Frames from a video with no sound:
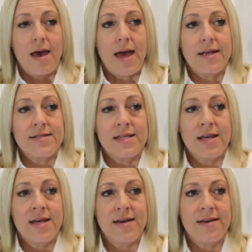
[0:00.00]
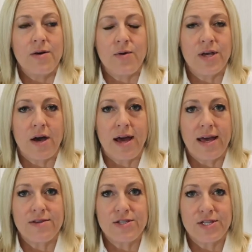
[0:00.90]
And oh yeah,
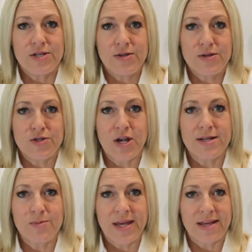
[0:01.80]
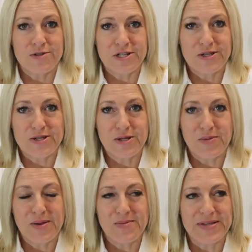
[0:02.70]
I used to dread being introduced to
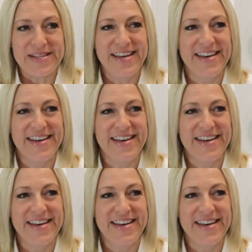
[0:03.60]
people.